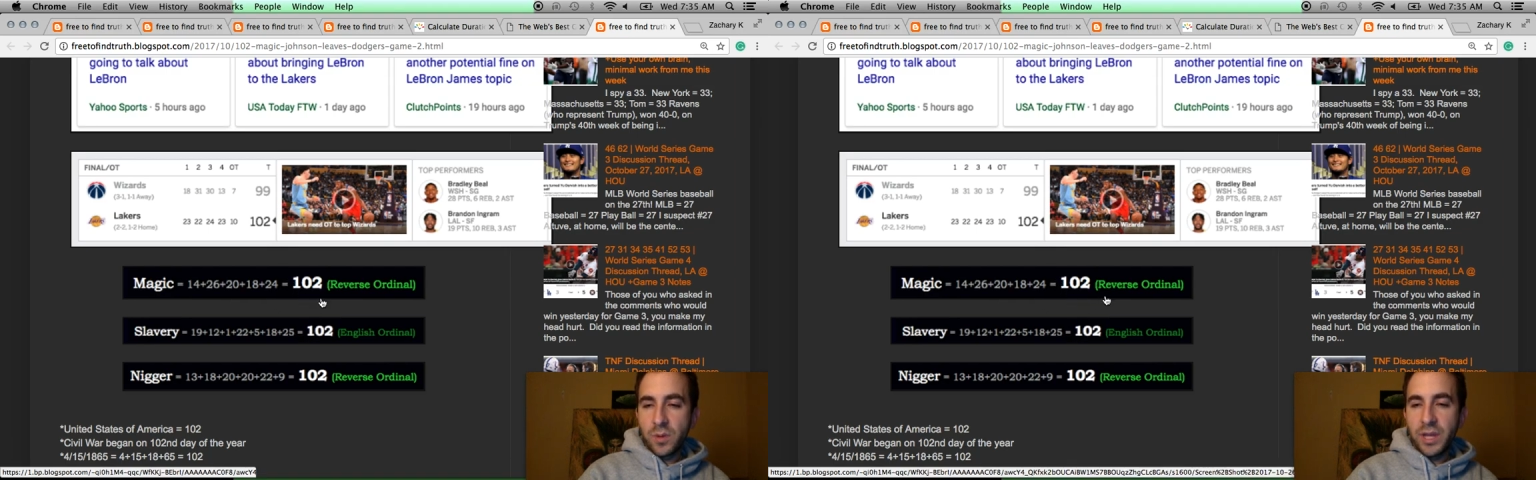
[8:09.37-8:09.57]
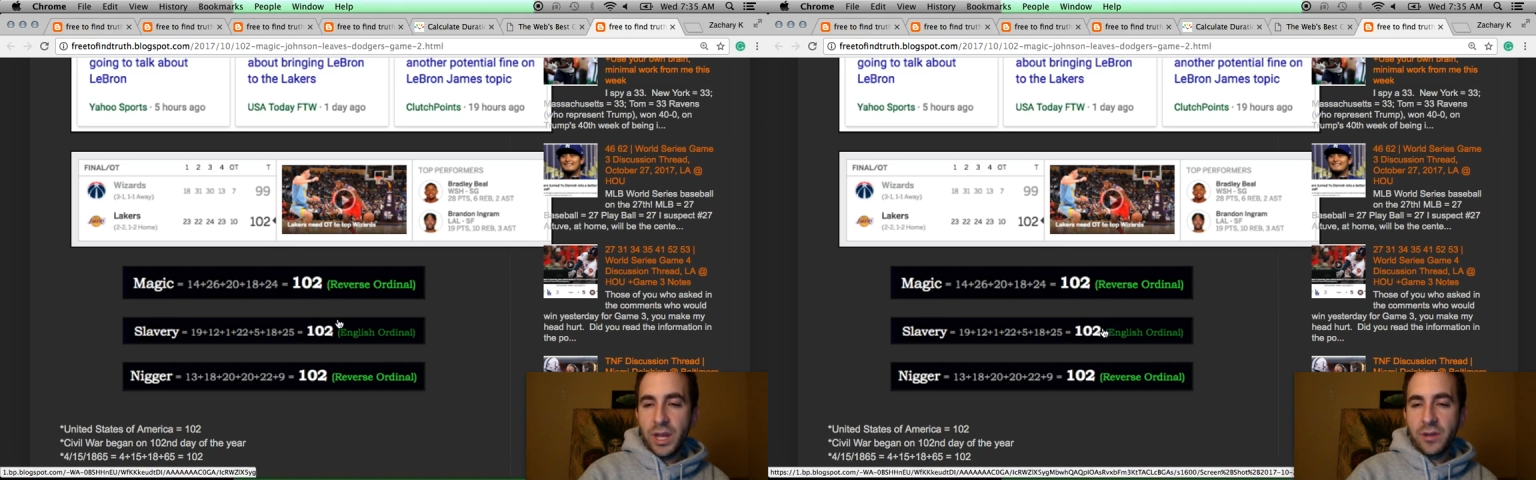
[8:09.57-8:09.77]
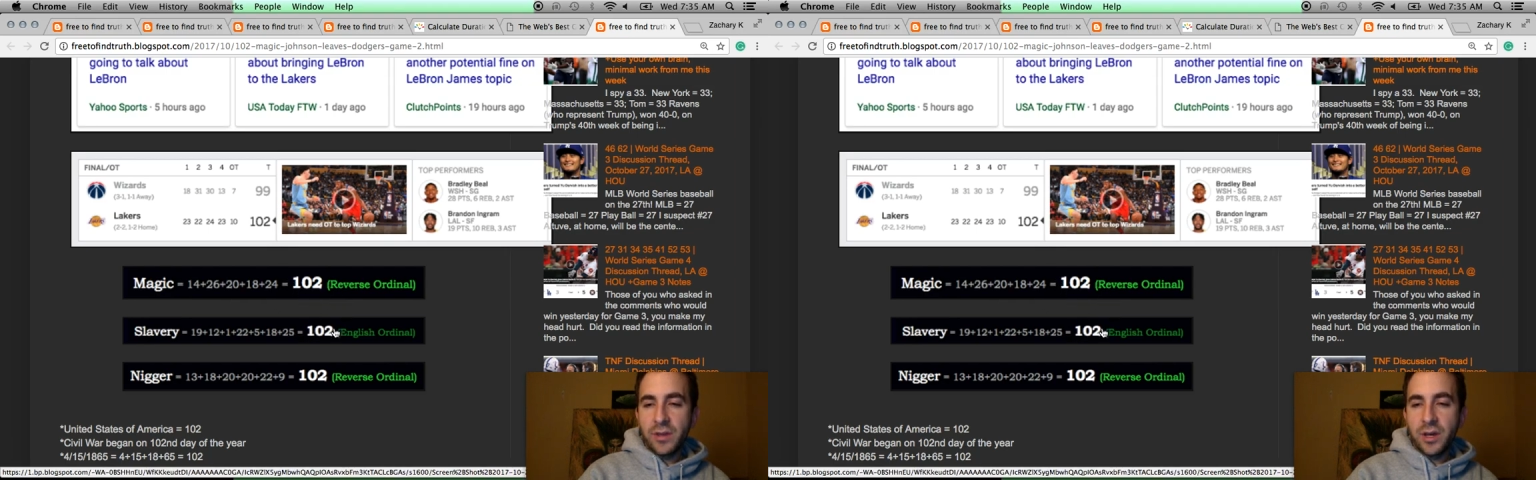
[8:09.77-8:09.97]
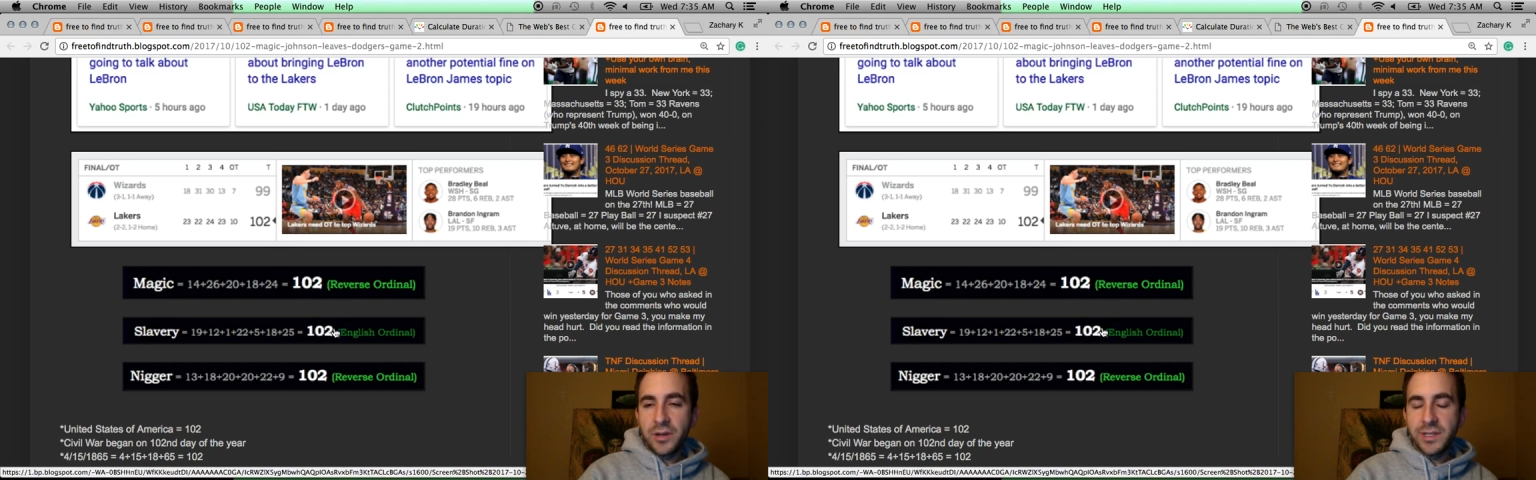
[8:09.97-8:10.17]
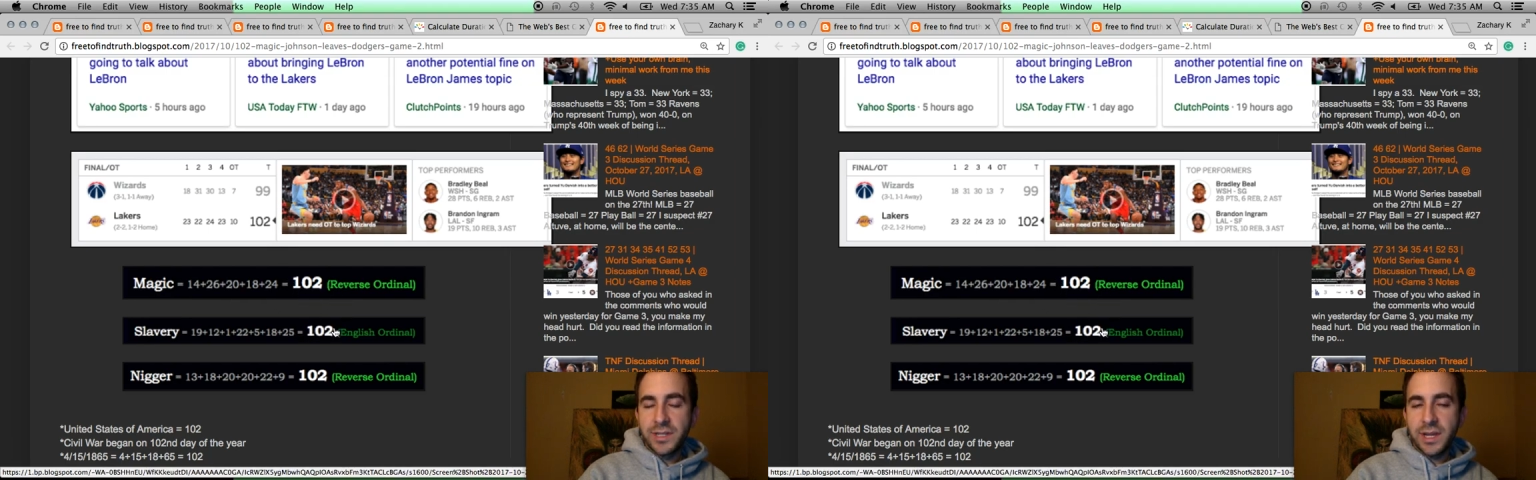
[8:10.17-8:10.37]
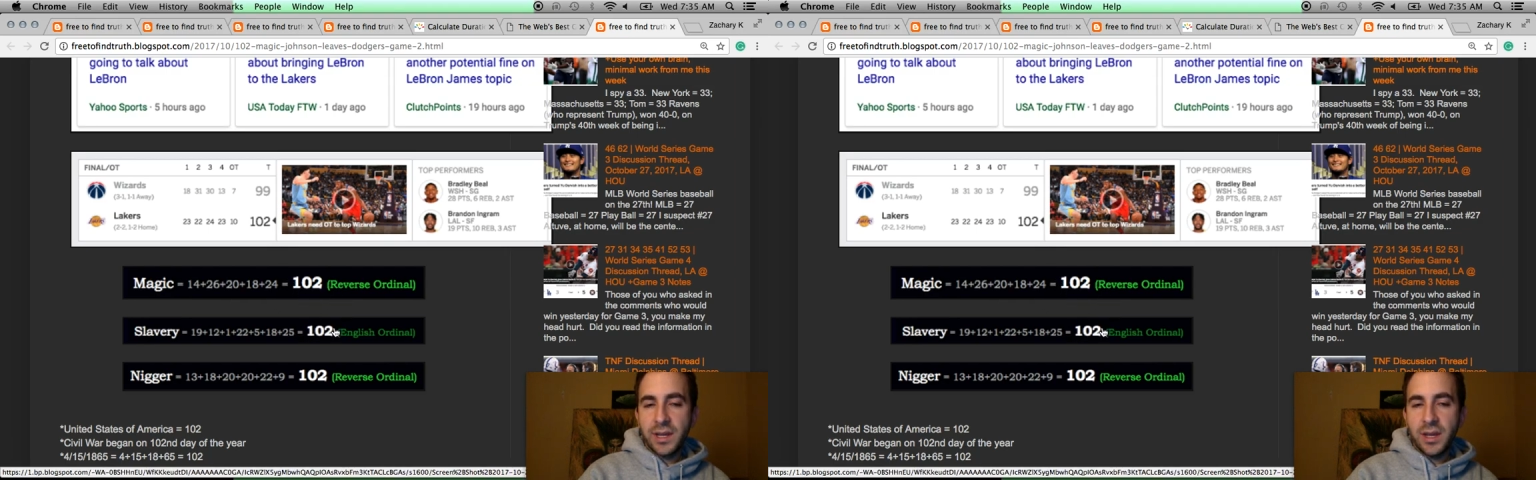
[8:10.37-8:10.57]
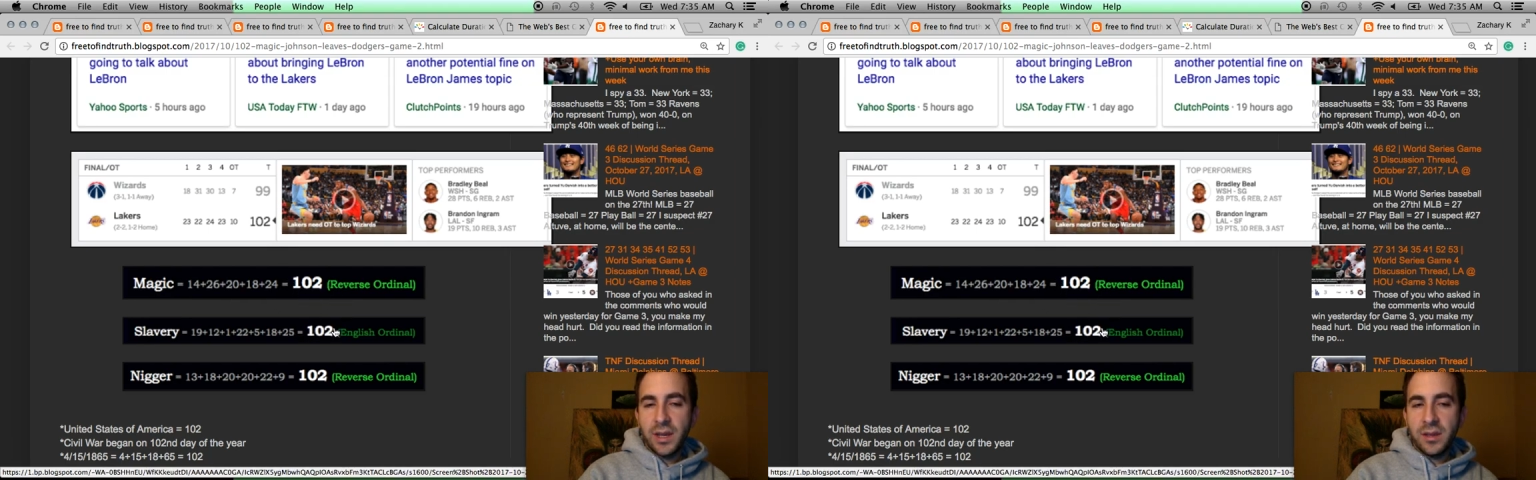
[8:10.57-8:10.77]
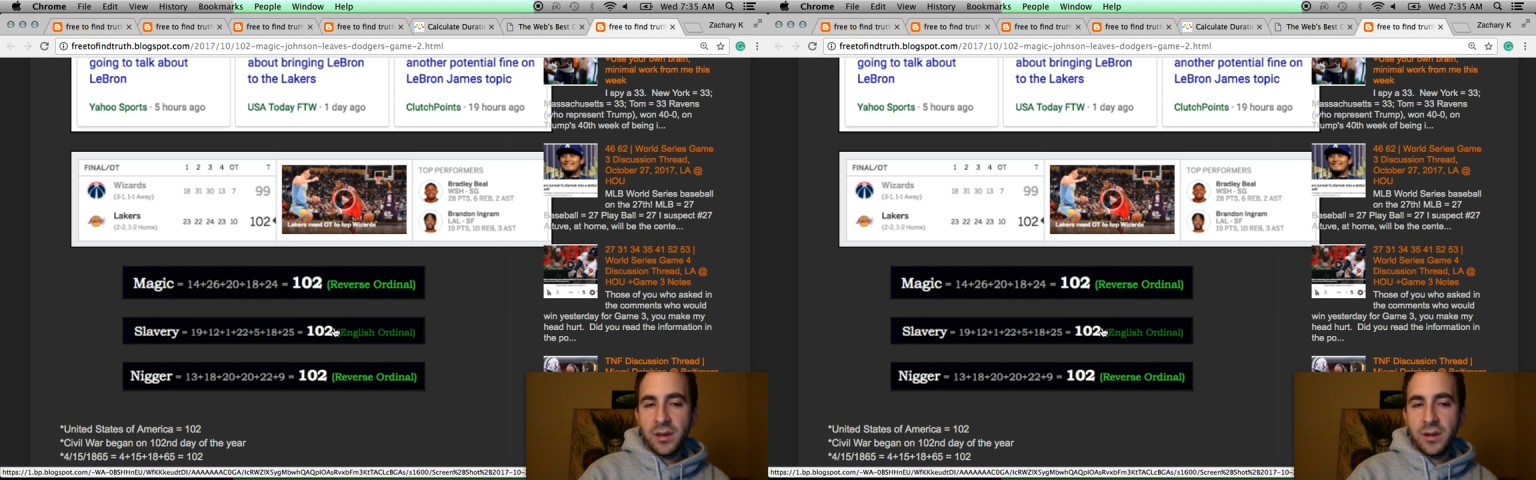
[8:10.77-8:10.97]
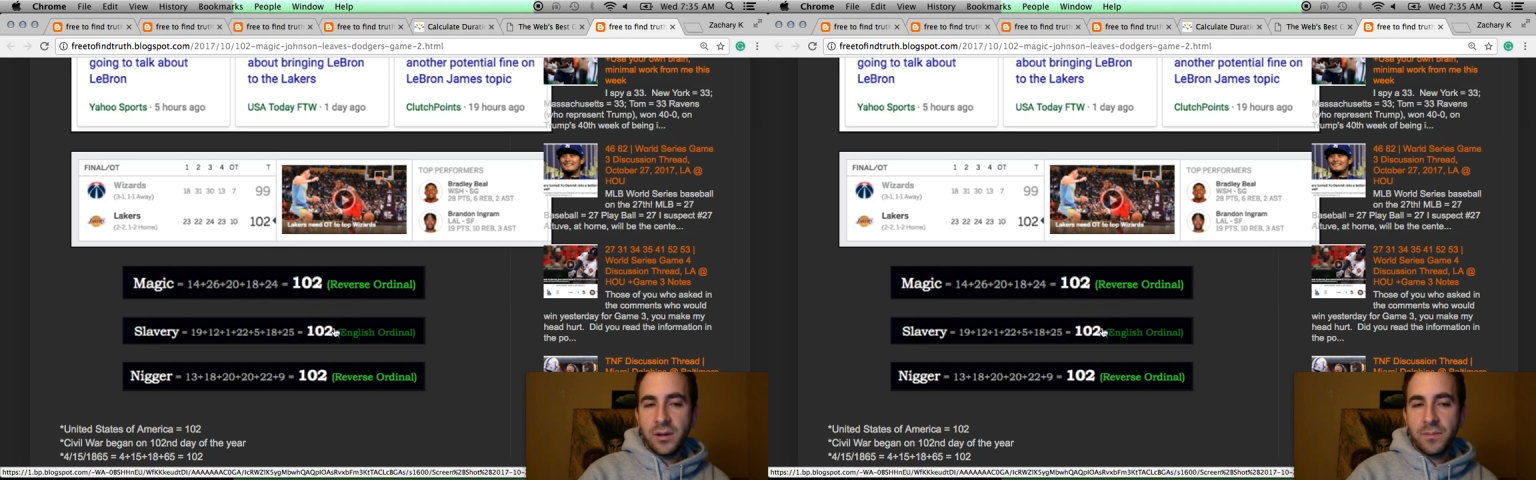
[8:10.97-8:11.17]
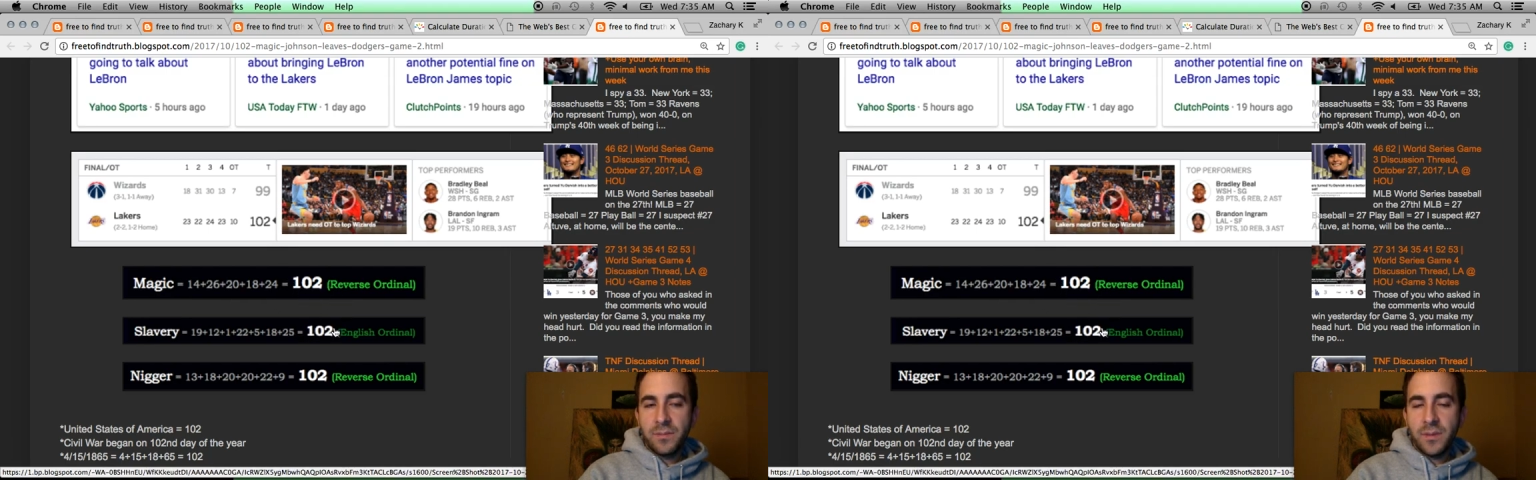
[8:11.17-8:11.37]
began on the 102nd day of the year.